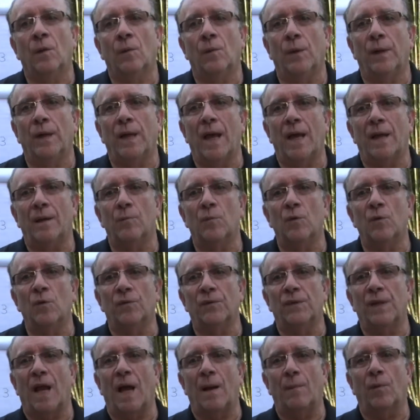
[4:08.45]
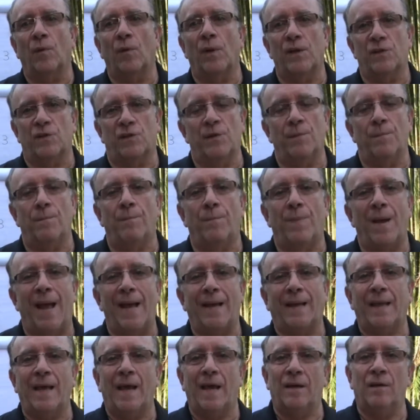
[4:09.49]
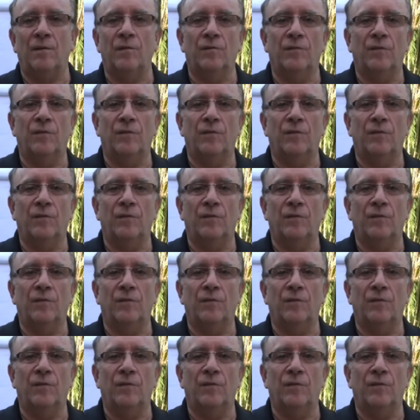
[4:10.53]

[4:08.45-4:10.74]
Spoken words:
We had to move the operation back out of